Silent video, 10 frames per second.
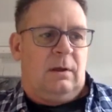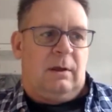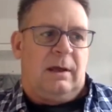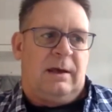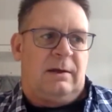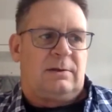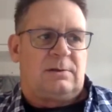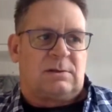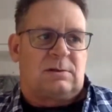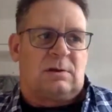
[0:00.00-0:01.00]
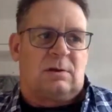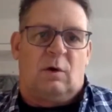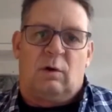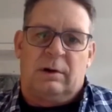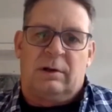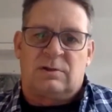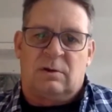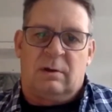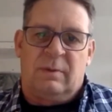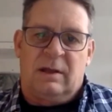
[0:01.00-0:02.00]
as corn and
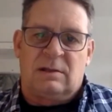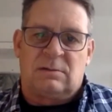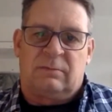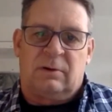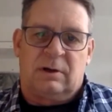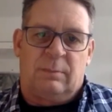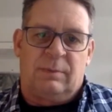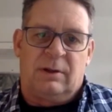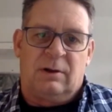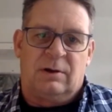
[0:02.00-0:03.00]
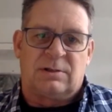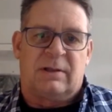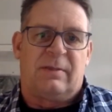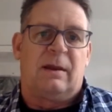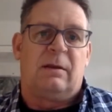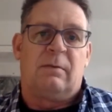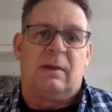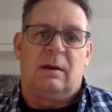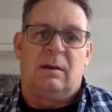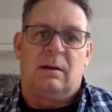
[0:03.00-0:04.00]
soybeans for a couple of years, and then
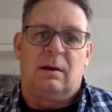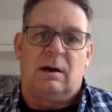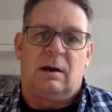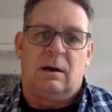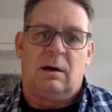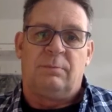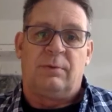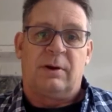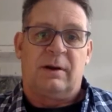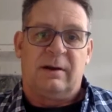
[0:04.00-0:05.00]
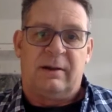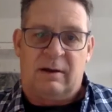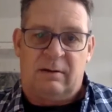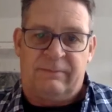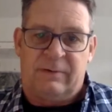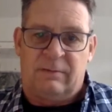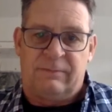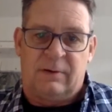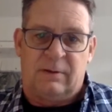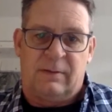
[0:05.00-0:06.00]
put it into
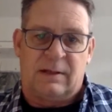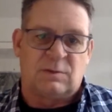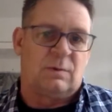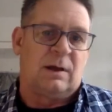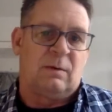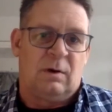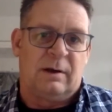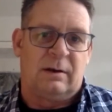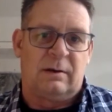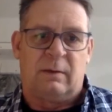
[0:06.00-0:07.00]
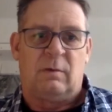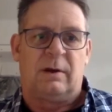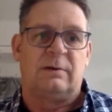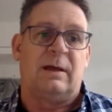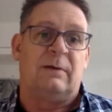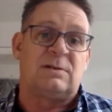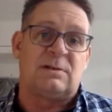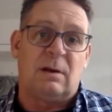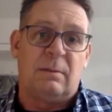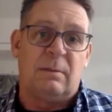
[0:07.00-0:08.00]
alfalfa. That's what I wanted. I wanted to have
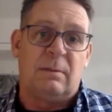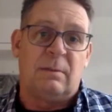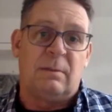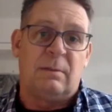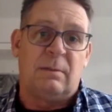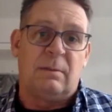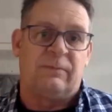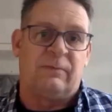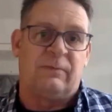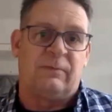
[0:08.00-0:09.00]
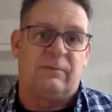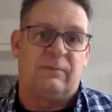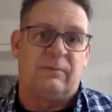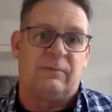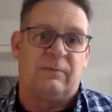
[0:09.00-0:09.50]
some benefit for the bees.